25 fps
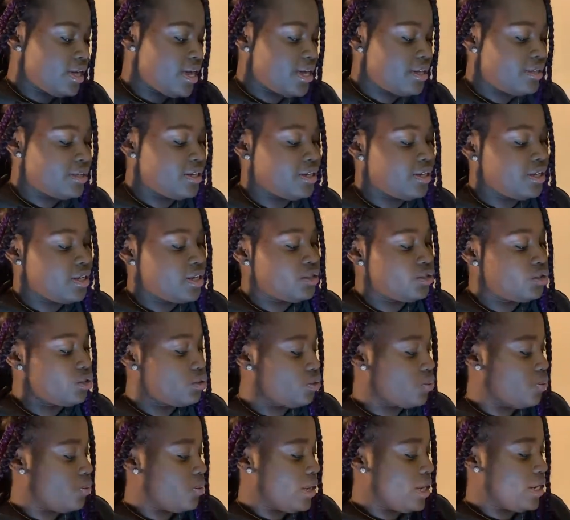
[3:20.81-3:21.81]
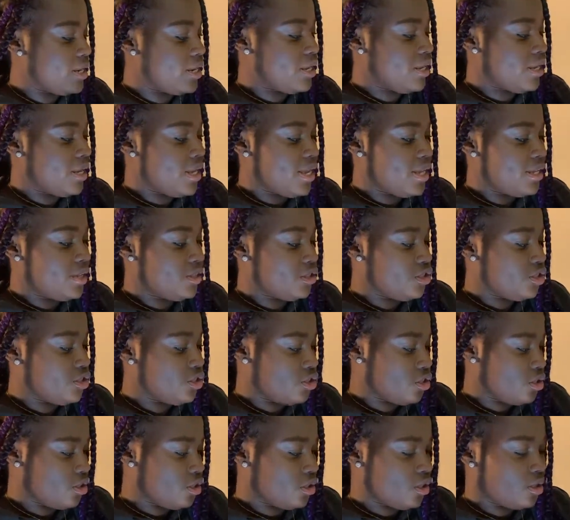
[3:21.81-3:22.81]
18, and
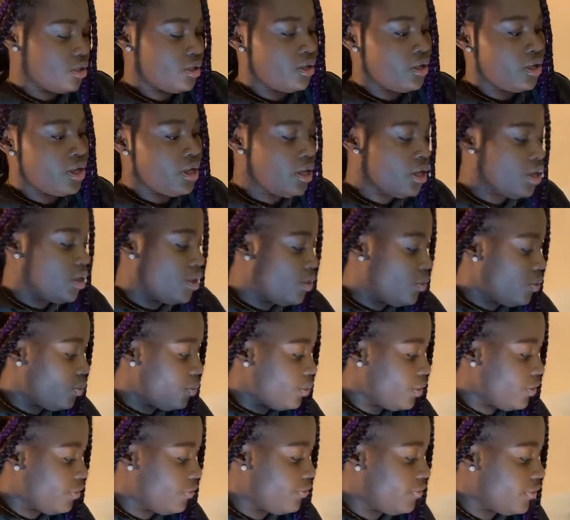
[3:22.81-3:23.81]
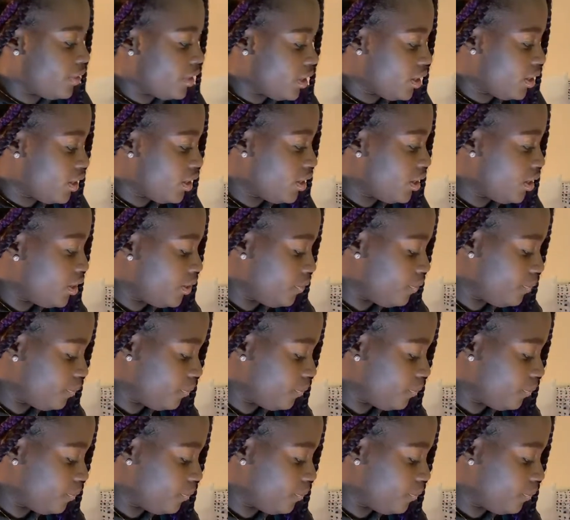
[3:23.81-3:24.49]
20-inch with the